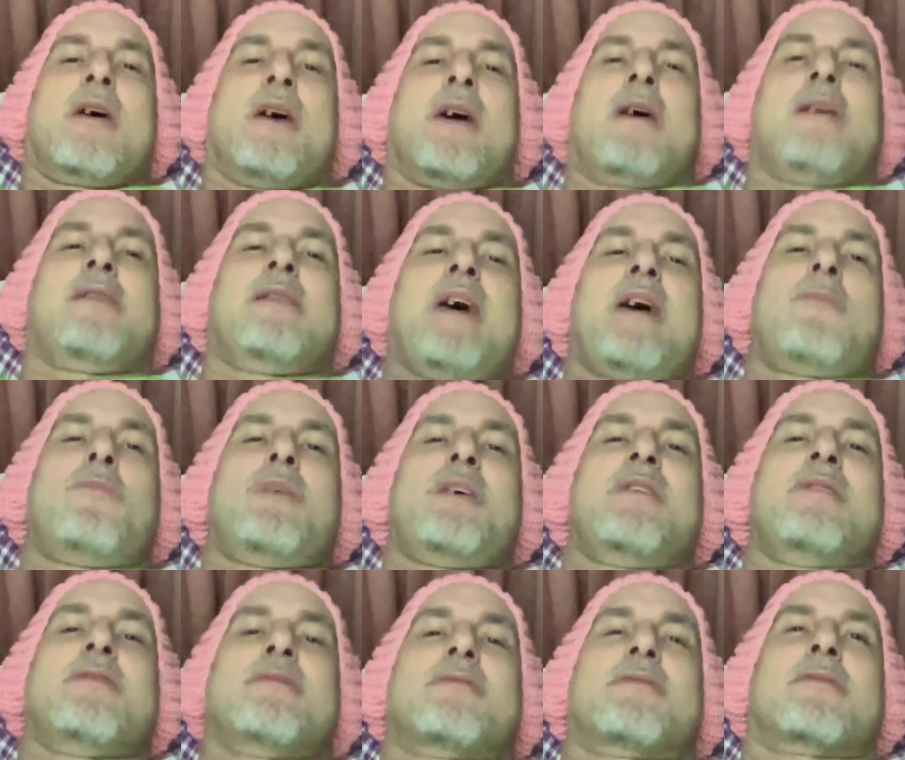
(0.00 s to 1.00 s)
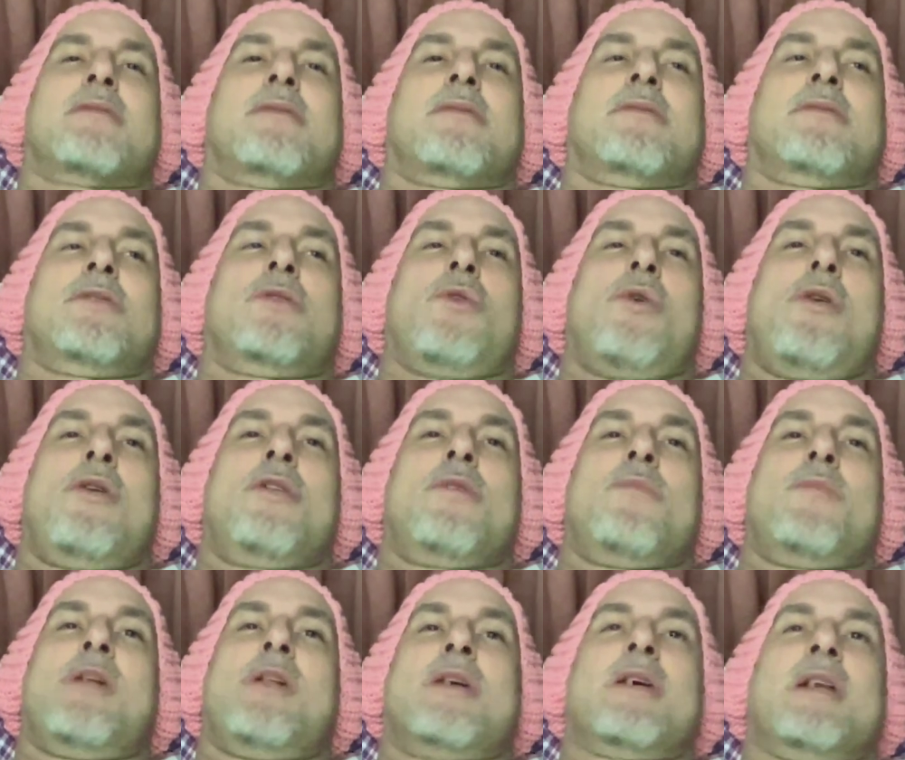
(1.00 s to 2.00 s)
And that means, all the
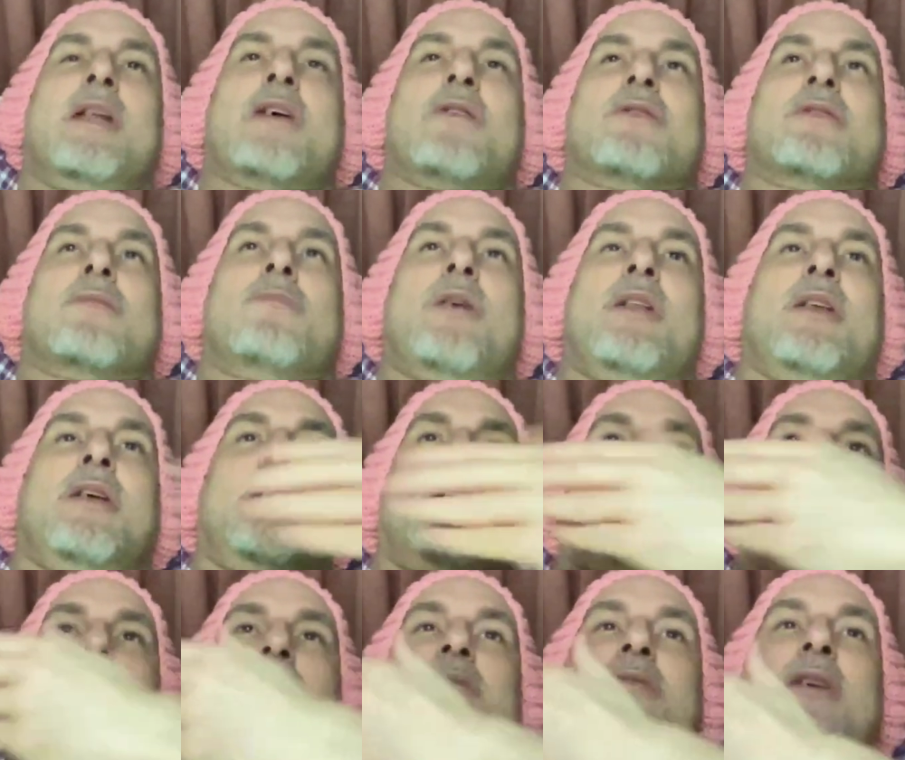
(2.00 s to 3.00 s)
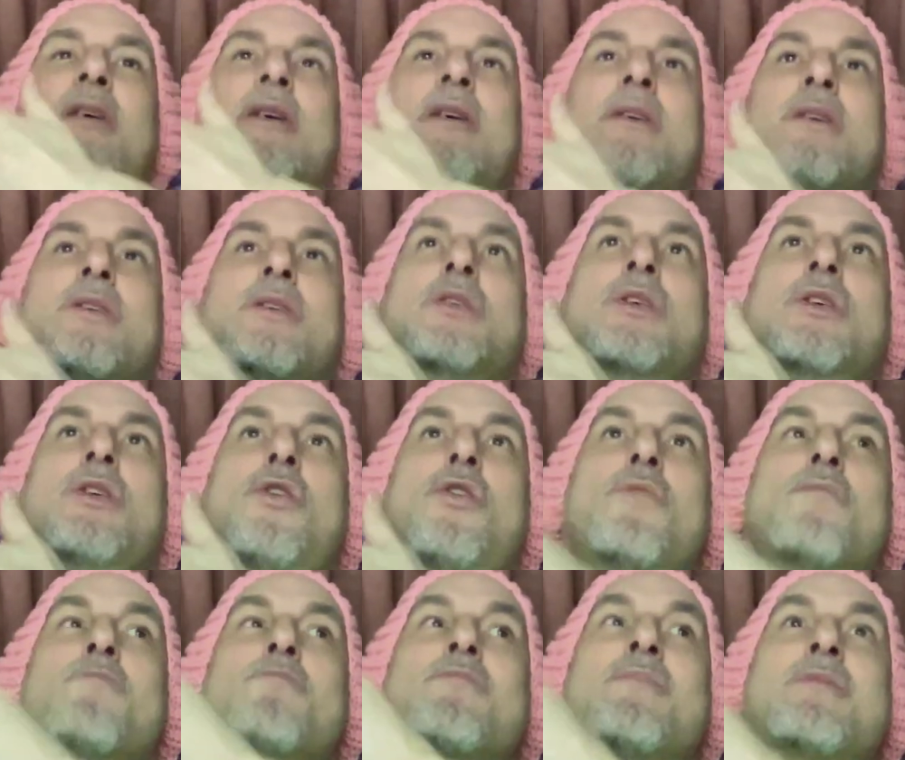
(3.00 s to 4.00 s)
millionaires and billionaires, you
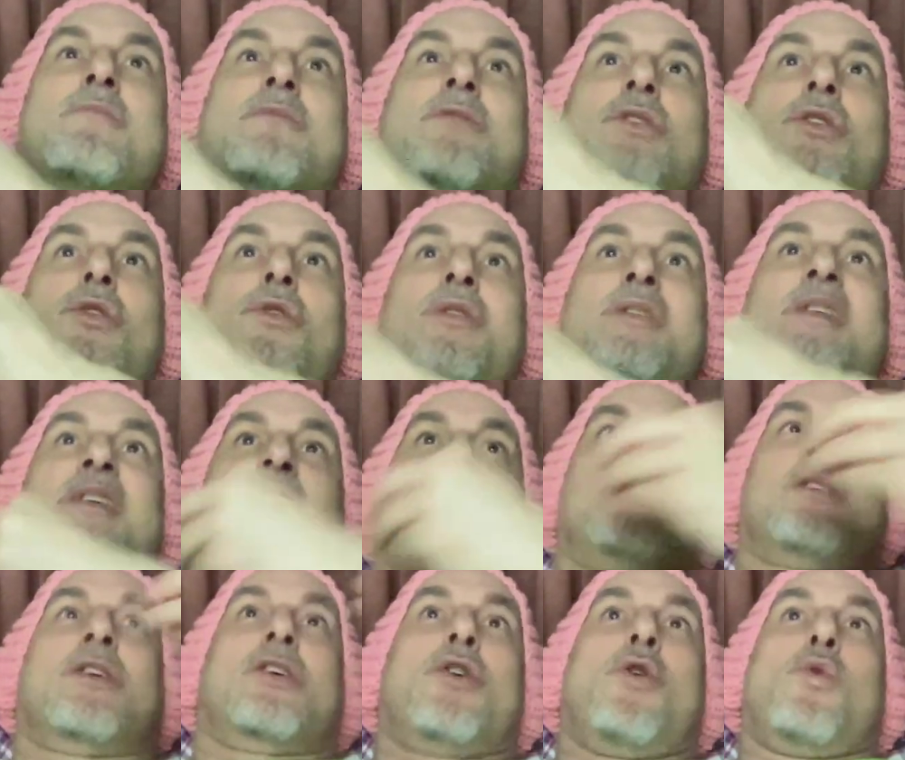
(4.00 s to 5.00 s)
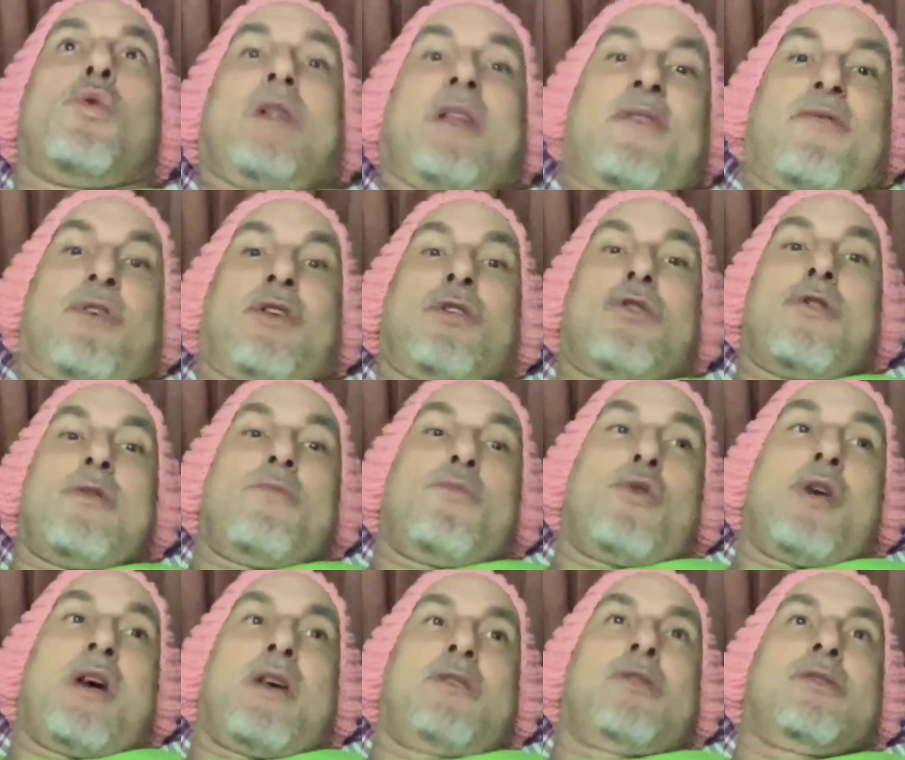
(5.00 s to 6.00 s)
don't need to go live under a
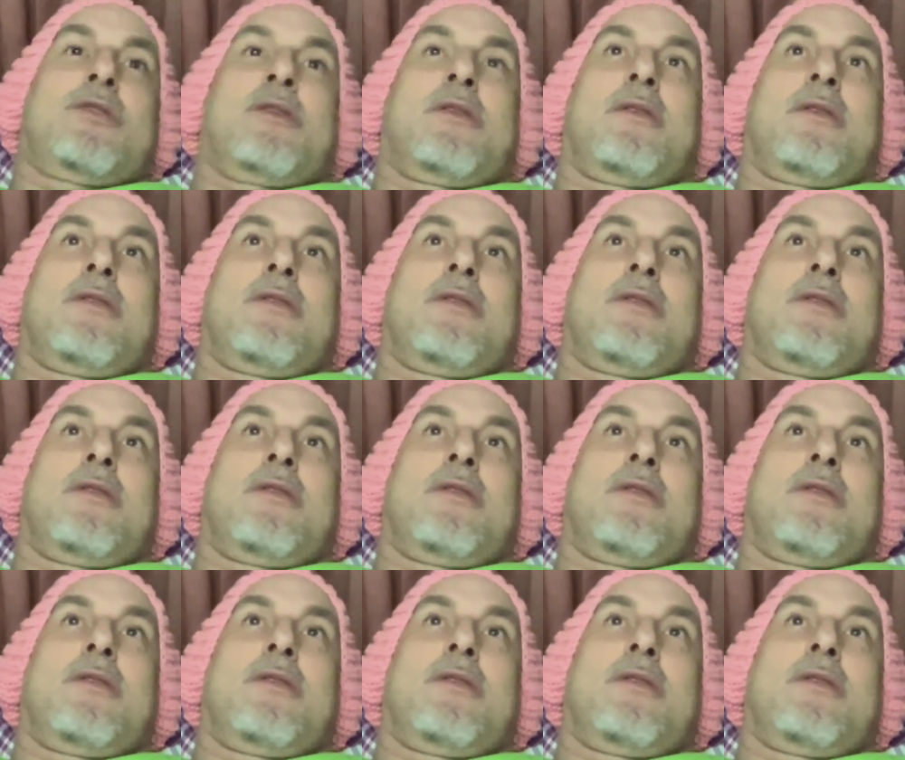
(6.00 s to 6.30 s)
bridge.